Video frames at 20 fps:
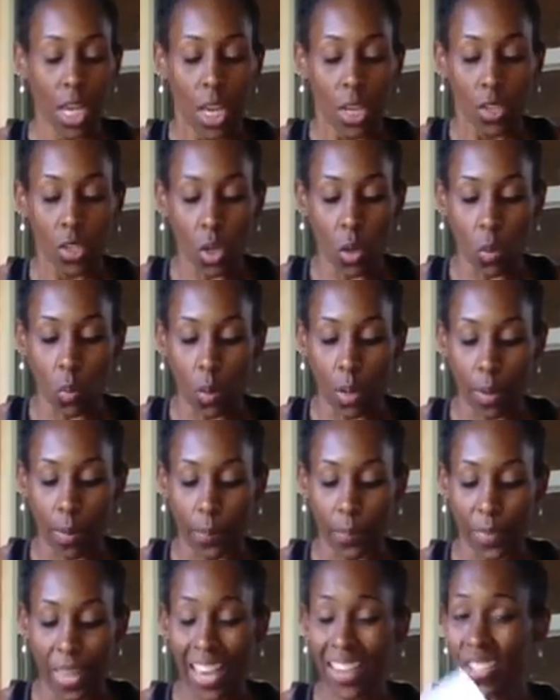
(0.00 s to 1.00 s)
So
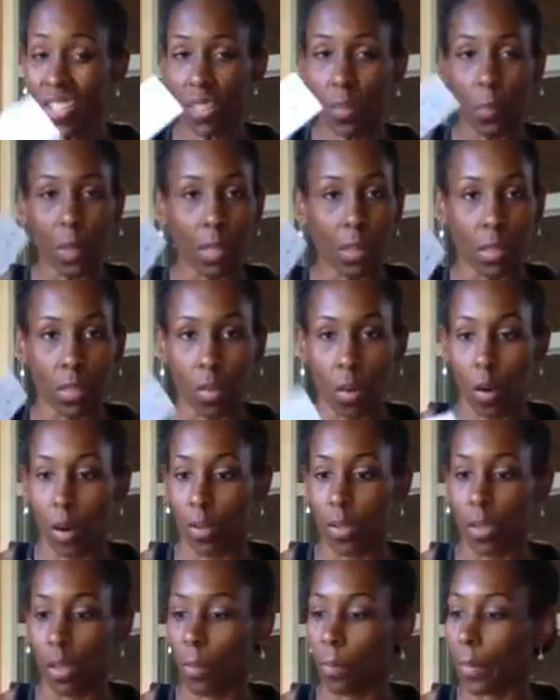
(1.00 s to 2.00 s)
I just make these
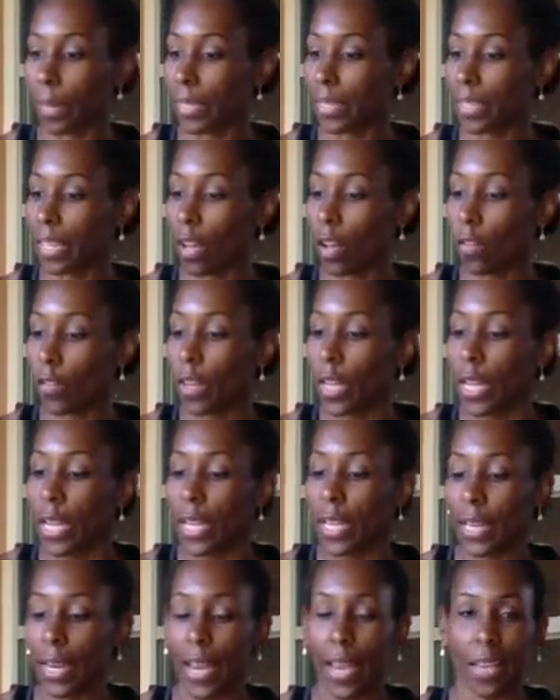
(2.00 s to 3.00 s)
cards up myself.
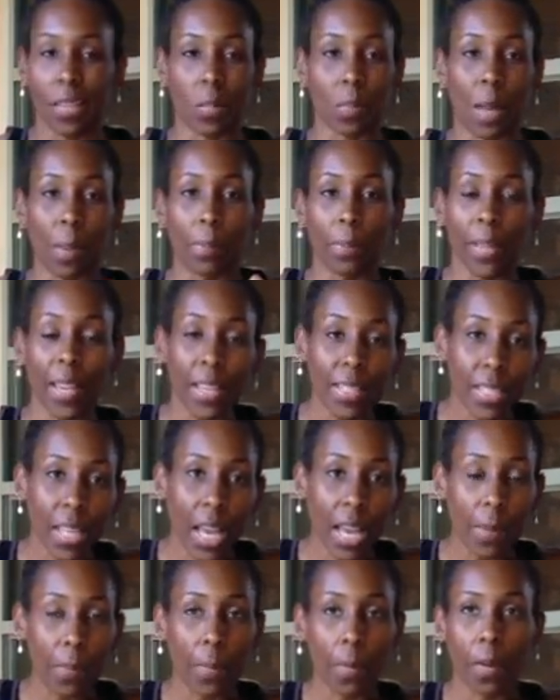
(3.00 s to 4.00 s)
It has my blood
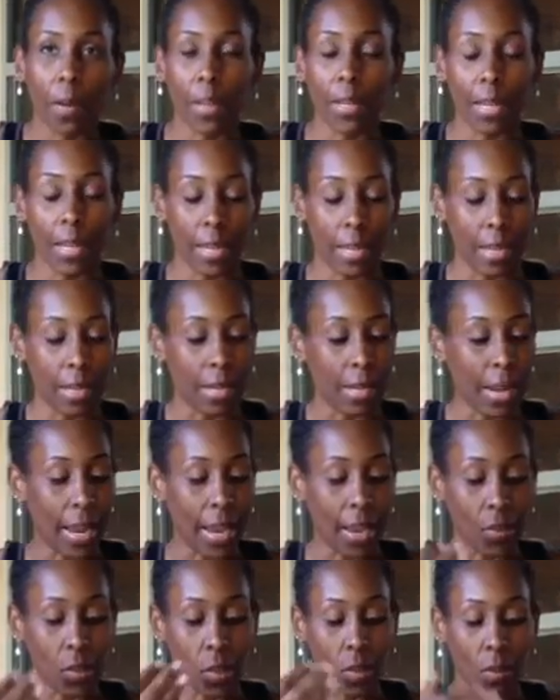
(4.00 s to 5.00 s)
type on it. It
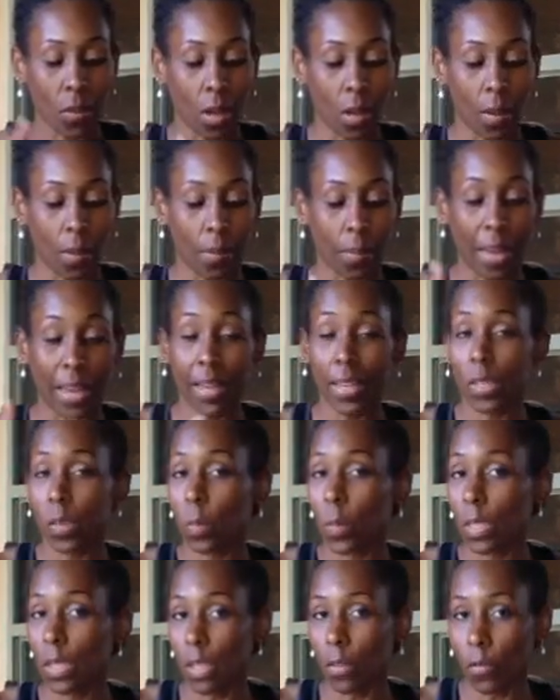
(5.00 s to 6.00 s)
has my
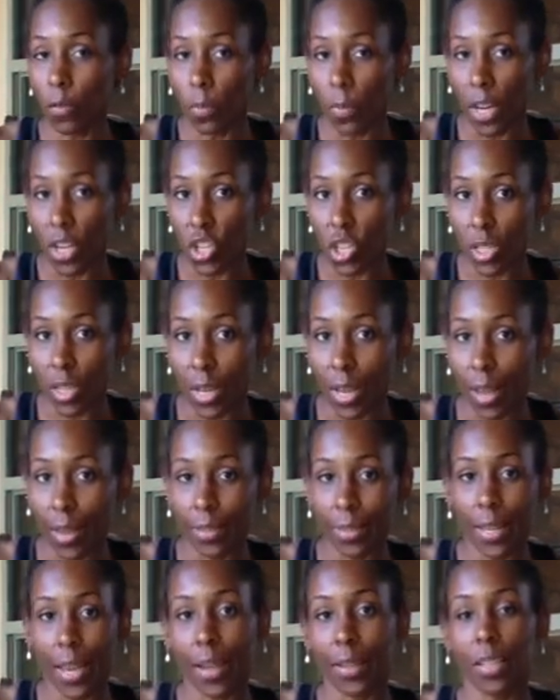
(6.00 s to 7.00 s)
husband's information to
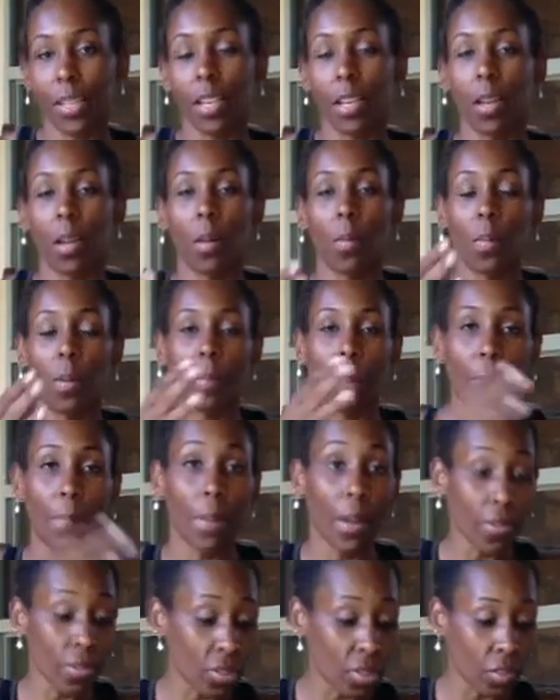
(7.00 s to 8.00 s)
contact him, and my
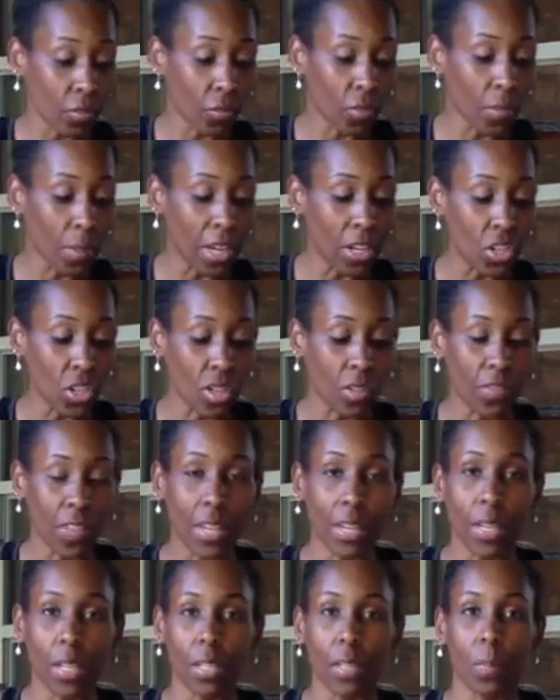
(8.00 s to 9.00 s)
mother's information if
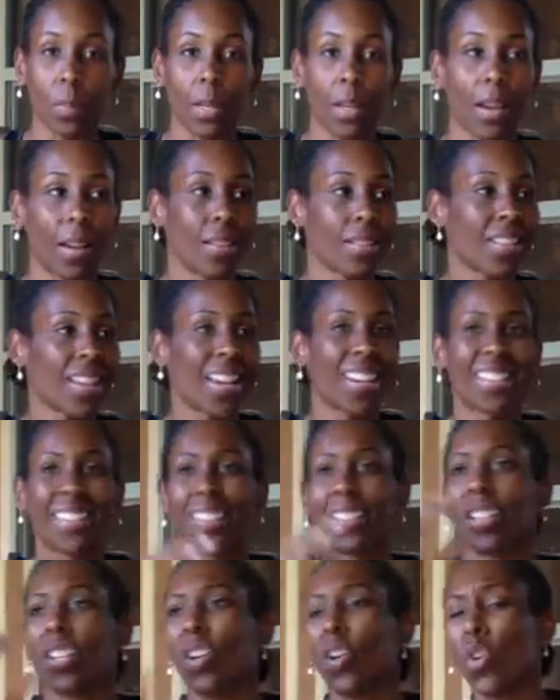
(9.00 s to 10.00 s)
they need to be
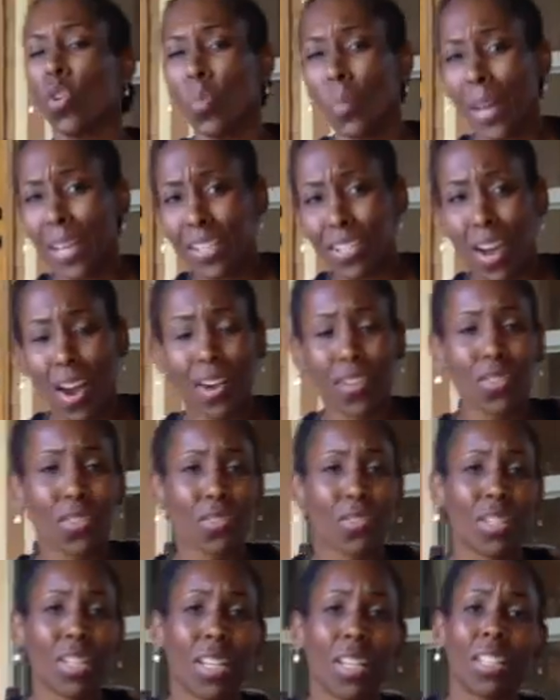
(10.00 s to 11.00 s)
contacted, who my
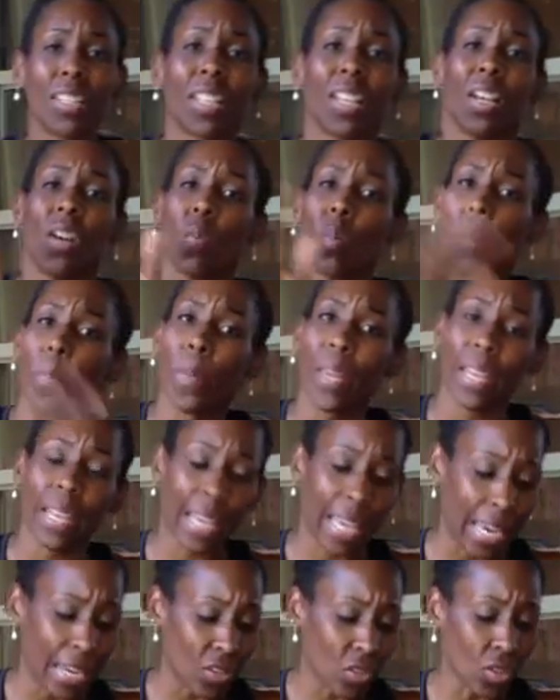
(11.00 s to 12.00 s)
doctor is, what
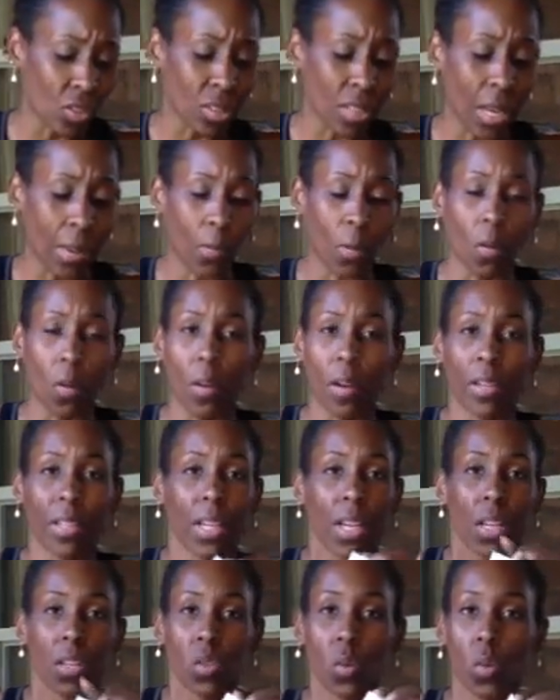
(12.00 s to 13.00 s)
medications I'm on,
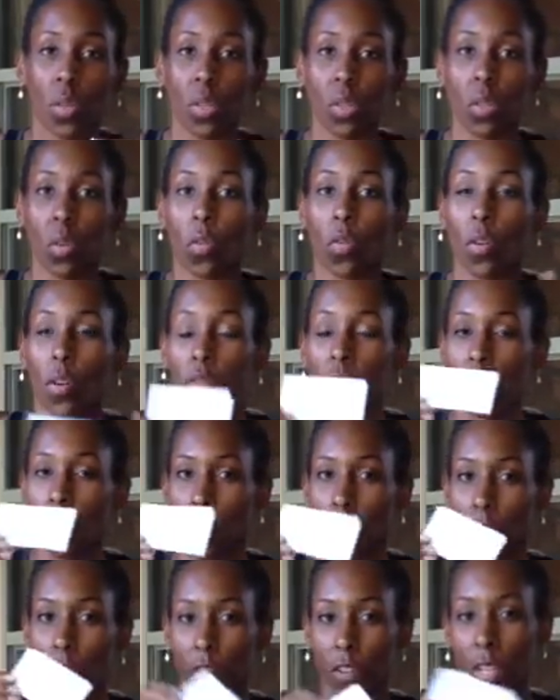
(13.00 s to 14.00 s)
so on and so forth.
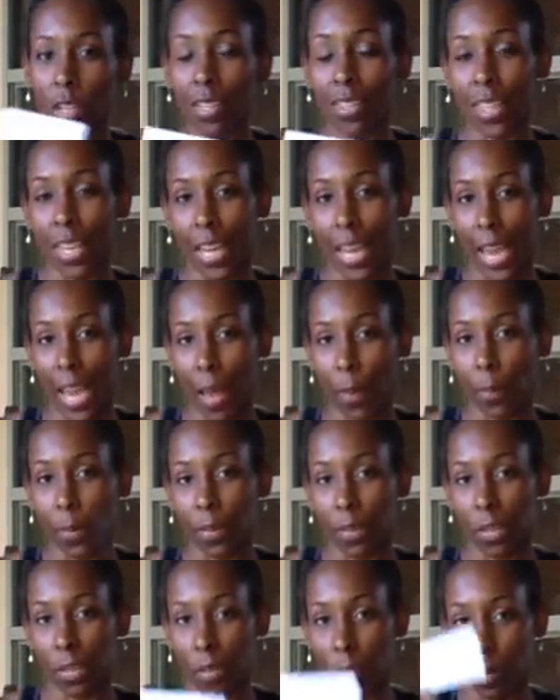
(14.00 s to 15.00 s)
So if anything
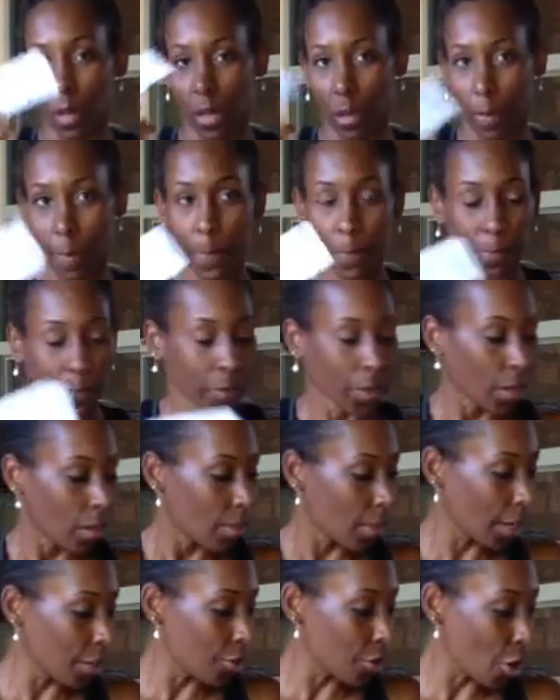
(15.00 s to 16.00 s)
happens to me,
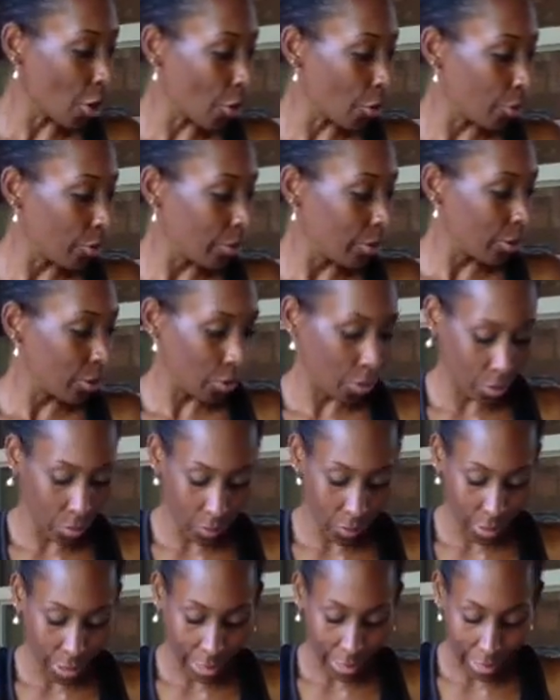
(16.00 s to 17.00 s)
they know who
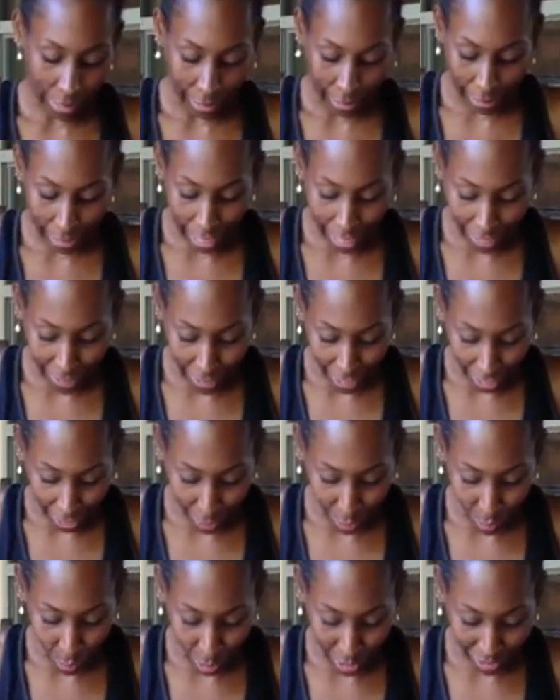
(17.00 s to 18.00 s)
to get in
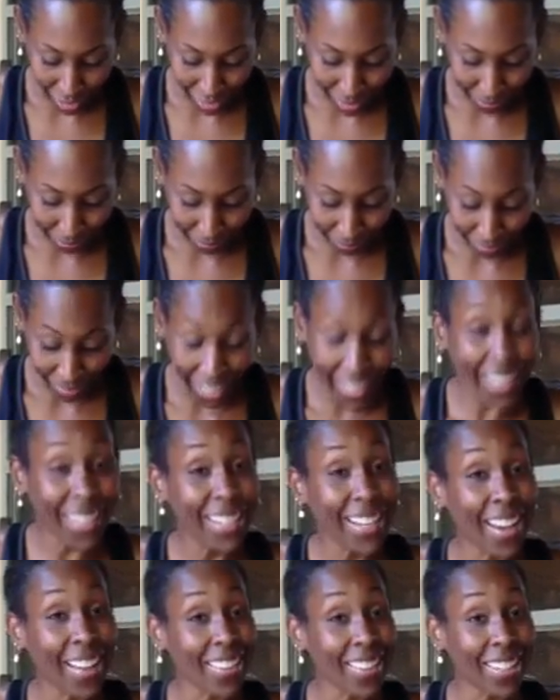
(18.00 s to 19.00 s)
contact with and
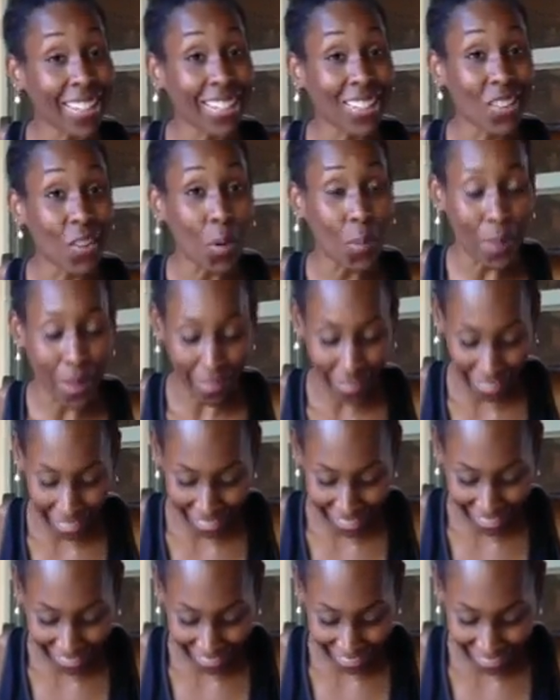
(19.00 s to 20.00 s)
how they can go about
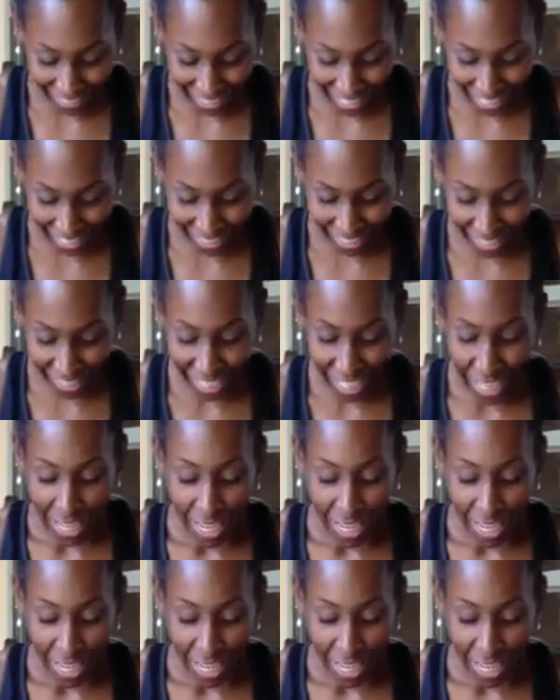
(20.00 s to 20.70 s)
handling things.